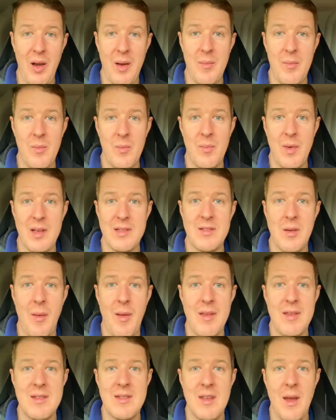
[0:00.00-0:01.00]
it must have
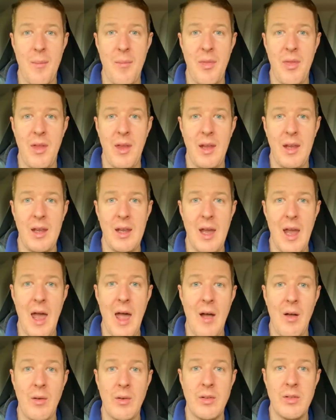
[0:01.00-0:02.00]
been something
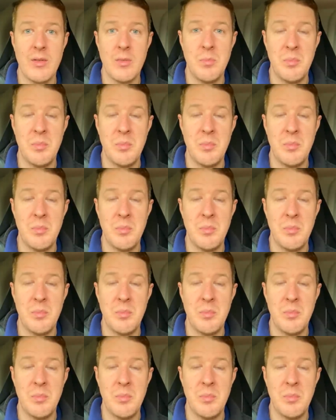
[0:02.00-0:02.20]
else.